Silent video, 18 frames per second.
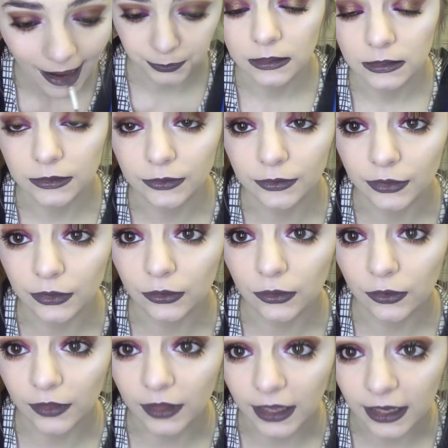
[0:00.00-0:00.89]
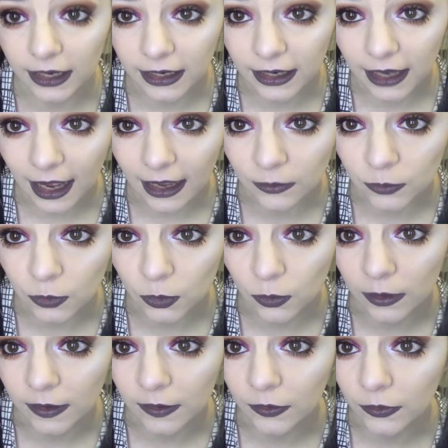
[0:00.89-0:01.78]
So ignore the, as
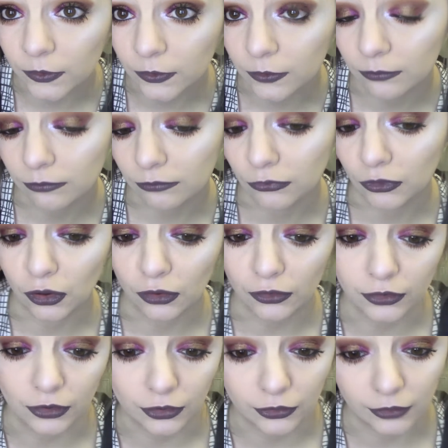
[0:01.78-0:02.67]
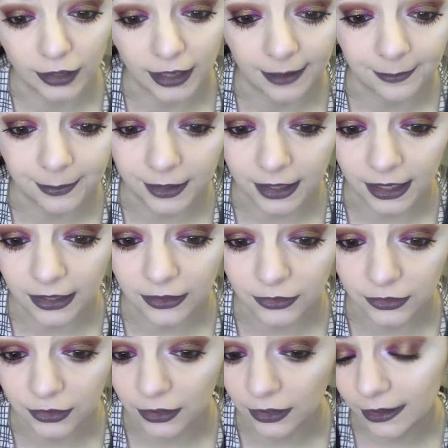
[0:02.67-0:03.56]
always, not so great
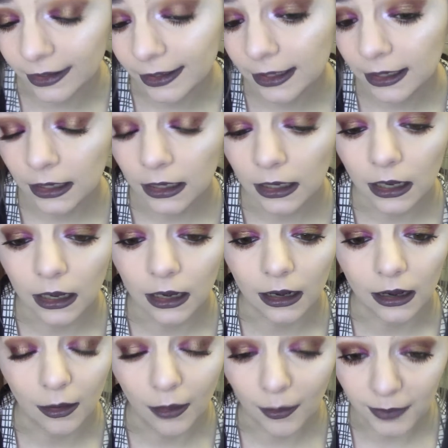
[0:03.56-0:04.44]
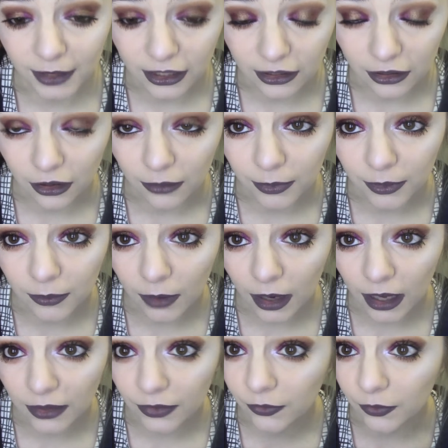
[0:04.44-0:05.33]
application. I mean, it could be
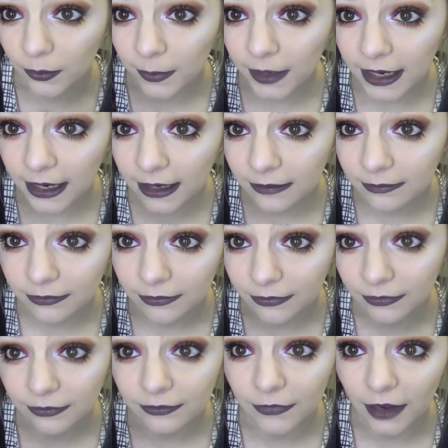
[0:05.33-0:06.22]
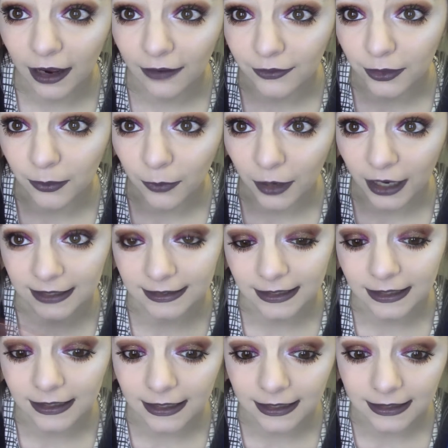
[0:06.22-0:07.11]
worse. For me, I've done worse
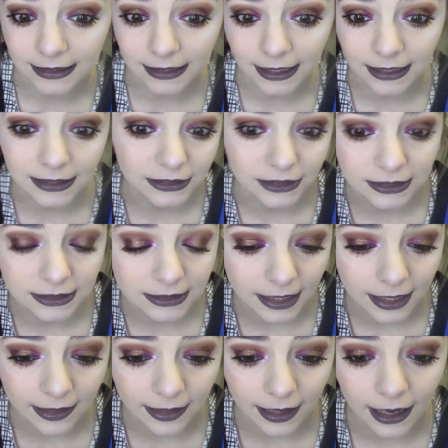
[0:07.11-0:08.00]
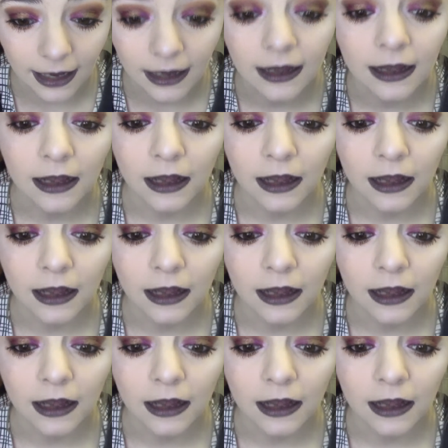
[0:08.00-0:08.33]
than this, let's just say that.